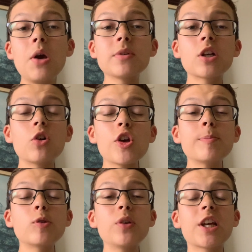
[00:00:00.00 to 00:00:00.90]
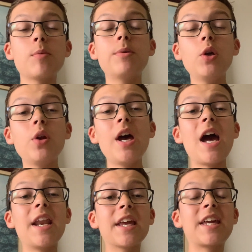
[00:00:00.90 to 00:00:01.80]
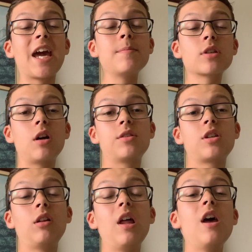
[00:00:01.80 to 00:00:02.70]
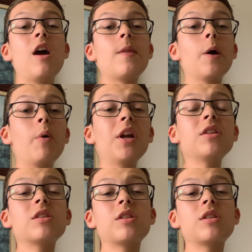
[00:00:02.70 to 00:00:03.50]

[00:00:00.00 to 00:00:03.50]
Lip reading: a cross between a computer and a games console, and they wanted to